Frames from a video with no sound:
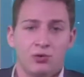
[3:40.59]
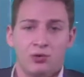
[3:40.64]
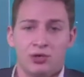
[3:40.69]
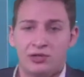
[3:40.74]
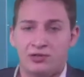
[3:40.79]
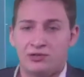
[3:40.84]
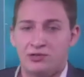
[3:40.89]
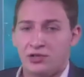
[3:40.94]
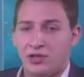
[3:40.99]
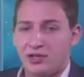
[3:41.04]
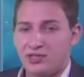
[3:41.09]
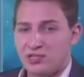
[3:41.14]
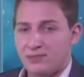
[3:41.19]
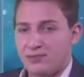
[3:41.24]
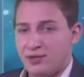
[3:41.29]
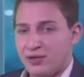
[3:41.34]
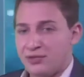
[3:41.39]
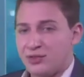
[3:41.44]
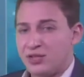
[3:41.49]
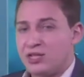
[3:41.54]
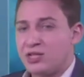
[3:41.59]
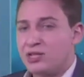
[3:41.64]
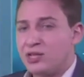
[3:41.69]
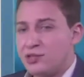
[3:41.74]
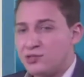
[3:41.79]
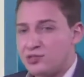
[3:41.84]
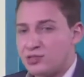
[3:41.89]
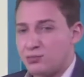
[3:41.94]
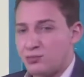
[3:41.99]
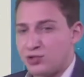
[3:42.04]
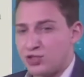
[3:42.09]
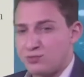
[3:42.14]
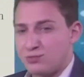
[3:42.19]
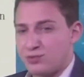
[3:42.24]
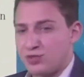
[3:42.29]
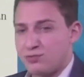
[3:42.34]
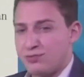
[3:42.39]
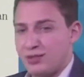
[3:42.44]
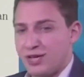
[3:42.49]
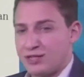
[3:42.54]
talks about the customer's
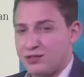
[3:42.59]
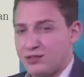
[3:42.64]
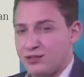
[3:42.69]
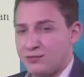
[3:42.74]
perspective.